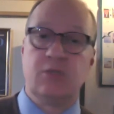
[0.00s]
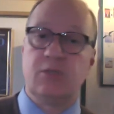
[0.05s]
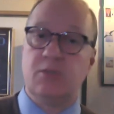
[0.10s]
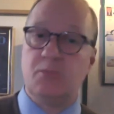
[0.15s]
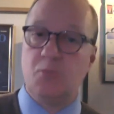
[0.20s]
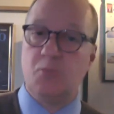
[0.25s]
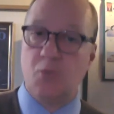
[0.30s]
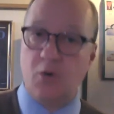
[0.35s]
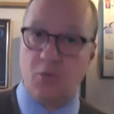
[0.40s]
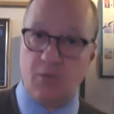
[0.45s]
The
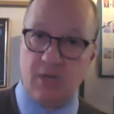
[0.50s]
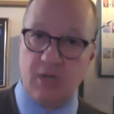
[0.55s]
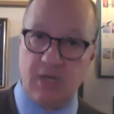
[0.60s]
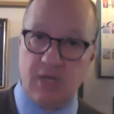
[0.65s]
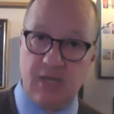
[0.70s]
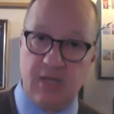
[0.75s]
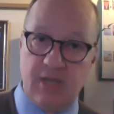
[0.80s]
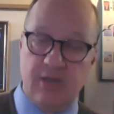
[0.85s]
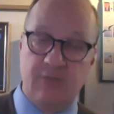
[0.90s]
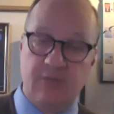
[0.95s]
more we
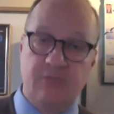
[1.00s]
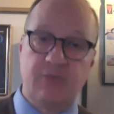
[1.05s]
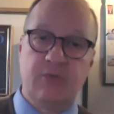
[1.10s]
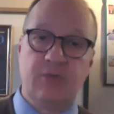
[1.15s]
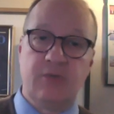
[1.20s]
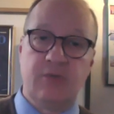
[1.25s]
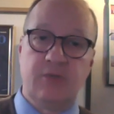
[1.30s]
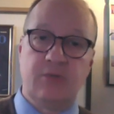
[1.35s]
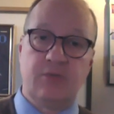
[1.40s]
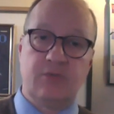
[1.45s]
have,
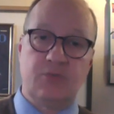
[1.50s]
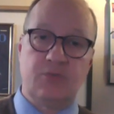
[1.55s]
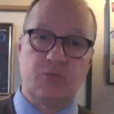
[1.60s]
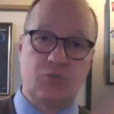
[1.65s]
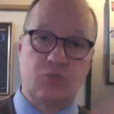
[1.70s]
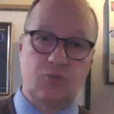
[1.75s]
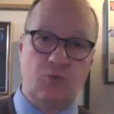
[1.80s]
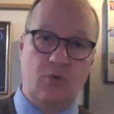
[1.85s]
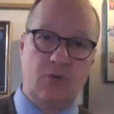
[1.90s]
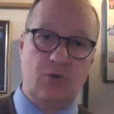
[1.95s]
the
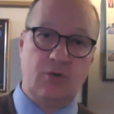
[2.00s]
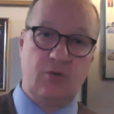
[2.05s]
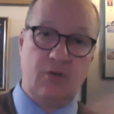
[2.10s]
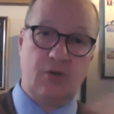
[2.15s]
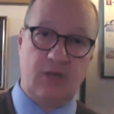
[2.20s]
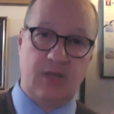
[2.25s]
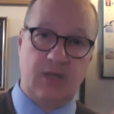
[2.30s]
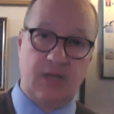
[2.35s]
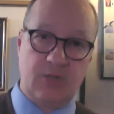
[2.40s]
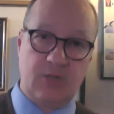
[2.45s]
stronger
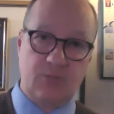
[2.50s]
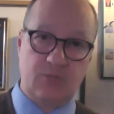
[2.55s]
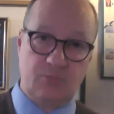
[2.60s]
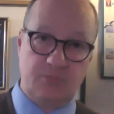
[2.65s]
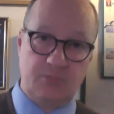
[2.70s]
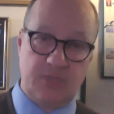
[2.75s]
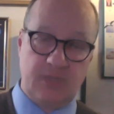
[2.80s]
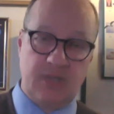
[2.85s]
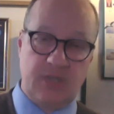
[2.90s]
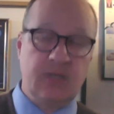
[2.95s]
our case will
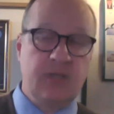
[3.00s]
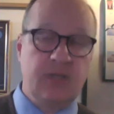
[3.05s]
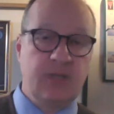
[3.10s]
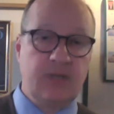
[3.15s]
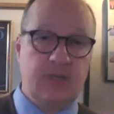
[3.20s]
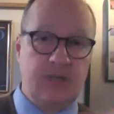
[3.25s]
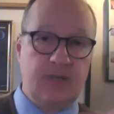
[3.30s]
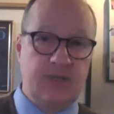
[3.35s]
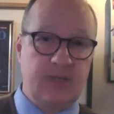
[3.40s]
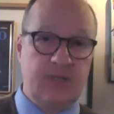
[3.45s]
be.
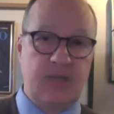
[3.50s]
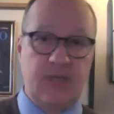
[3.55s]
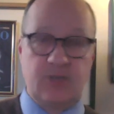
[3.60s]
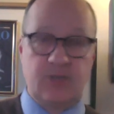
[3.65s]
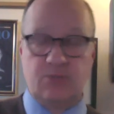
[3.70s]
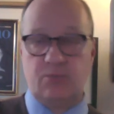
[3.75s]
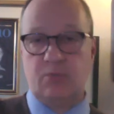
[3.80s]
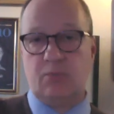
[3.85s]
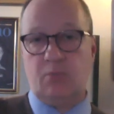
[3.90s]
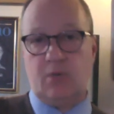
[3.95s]
And
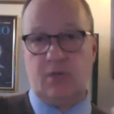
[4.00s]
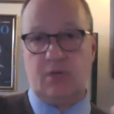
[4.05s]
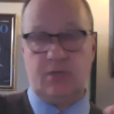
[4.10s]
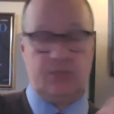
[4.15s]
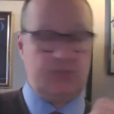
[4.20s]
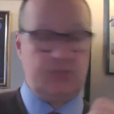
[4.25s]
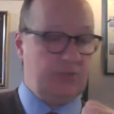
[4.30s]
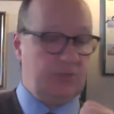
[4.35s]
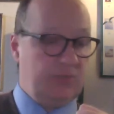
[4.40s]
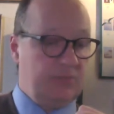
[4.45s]
that's what we want
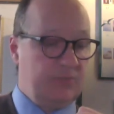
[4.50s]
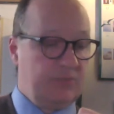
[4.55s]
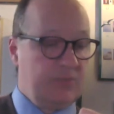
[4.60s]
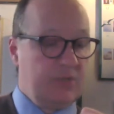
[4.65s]
to do.